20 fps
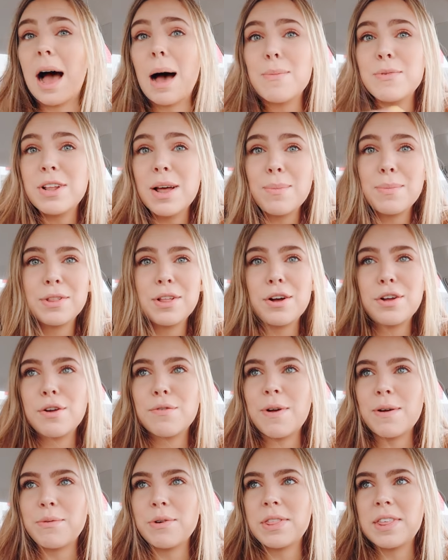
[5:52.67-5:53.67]
Comment down below
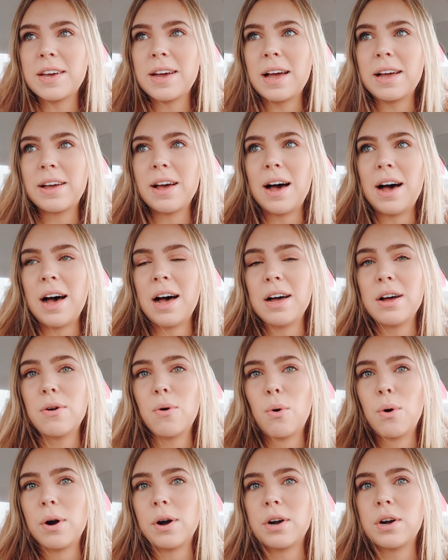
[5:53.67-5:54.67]
your favorite thing I
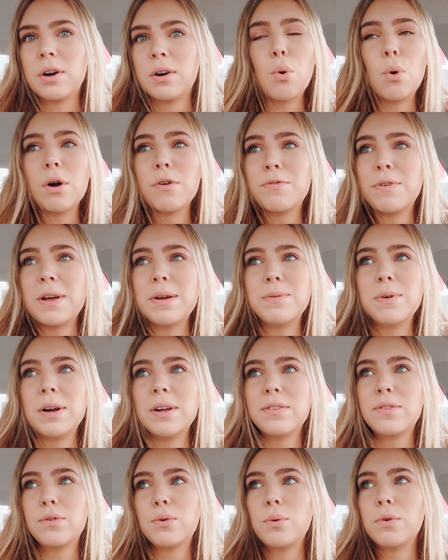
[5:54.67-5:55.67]
got or your
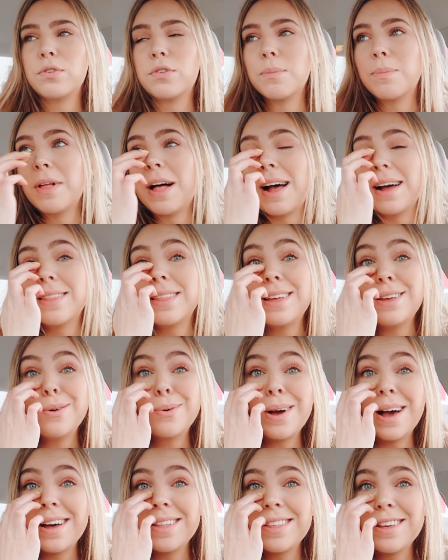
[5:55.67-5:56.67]
favorite school supply that
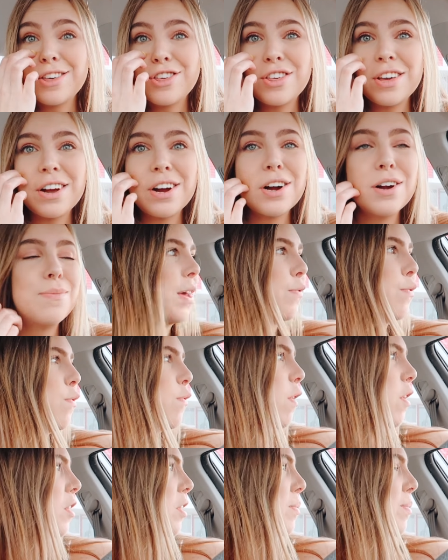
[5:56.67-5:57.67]
you got this year. If
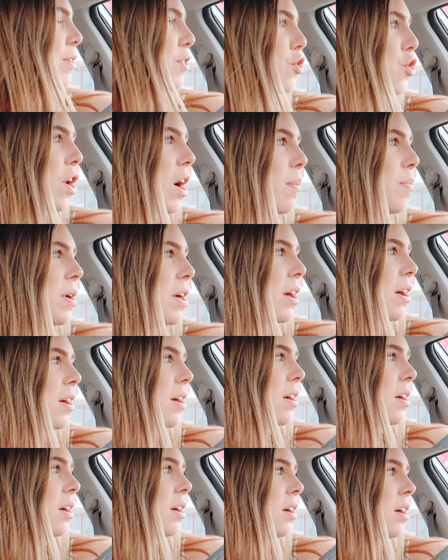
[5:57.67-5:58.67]
you've already been
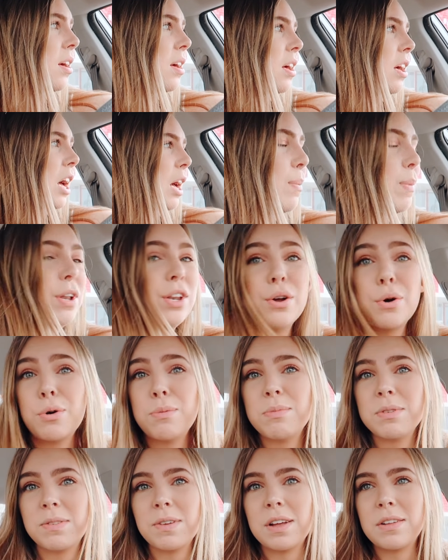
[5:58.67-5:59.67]
shopping, I mean, no
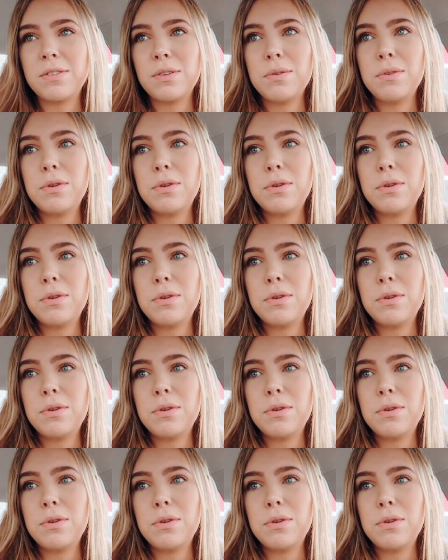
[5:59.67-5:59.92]
one besides